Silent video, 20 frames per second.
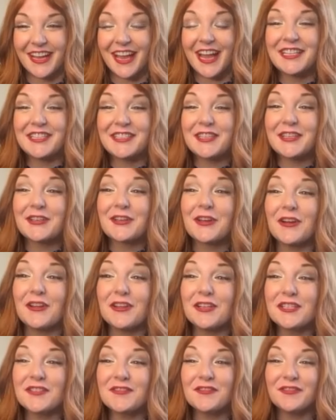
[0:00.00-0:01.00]
It's
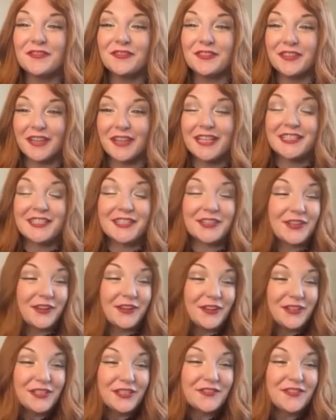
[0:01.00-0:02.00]
the
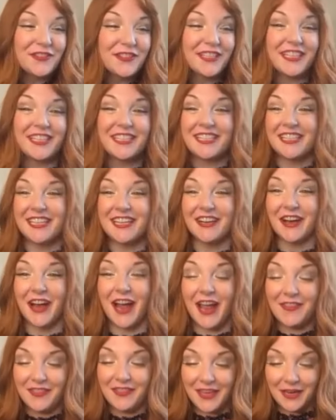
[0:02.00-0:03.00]
goals for this year.
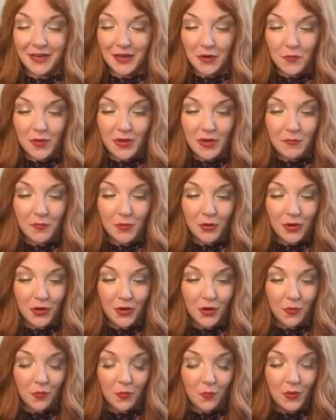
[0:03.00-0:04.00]
I think we
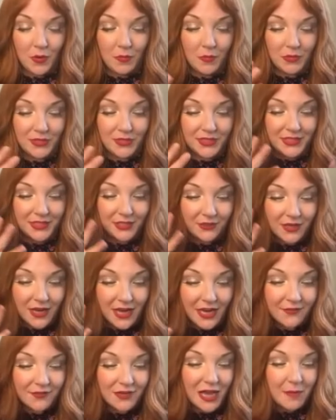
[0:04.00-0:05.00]
were still
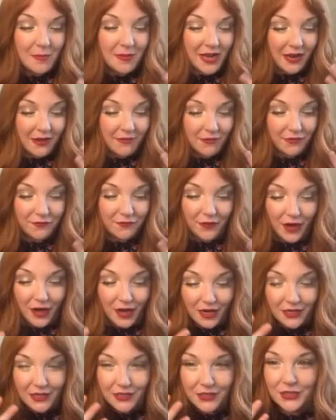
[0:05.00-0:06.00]
kind of coming out of a
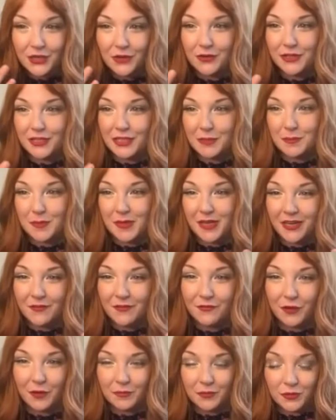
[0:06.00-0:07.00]
fog, so to speak,
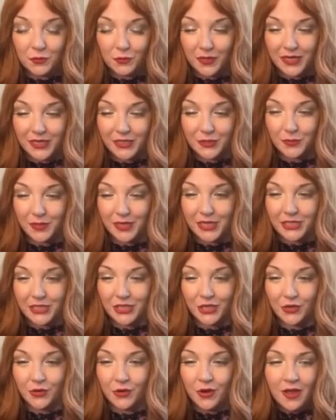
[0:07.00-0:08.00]
from
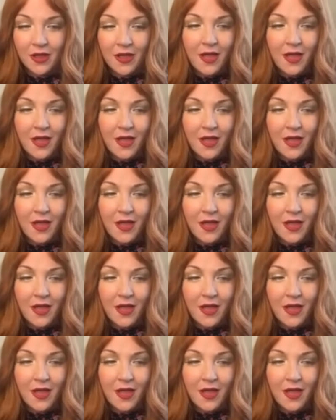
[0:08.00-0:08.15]
2022.